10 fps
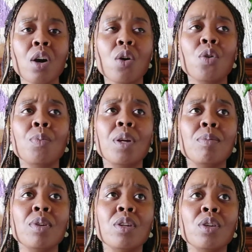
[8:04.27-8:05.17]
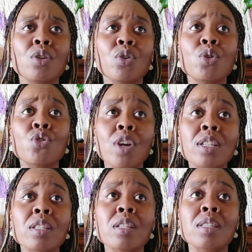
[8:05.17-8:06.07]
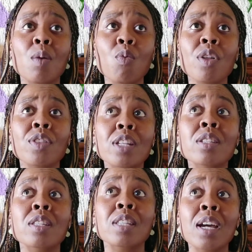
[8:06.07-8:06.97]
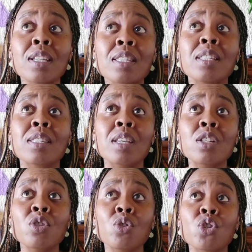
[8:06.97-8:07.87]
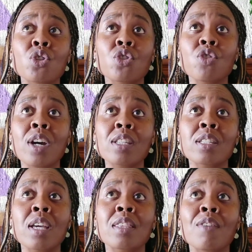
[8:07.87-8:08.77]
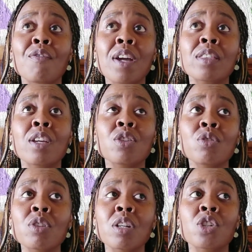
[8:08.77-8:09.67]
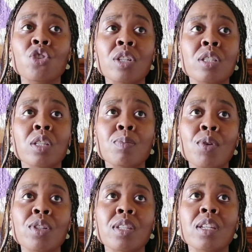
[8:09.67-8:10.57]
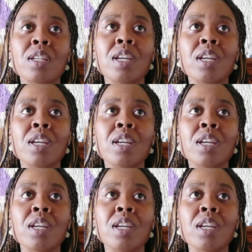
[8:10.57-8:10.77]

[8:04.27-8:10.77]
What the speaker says: or maybe you trusted someone that society says you should trust, and the fact that you couldn't trust this person